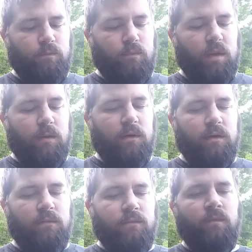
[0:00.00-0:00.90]
Maybe
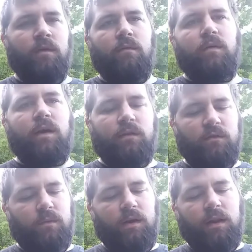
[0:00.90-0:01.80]
if I get the
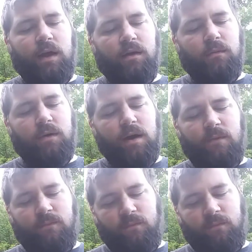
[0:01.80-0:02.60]
spring lined up right.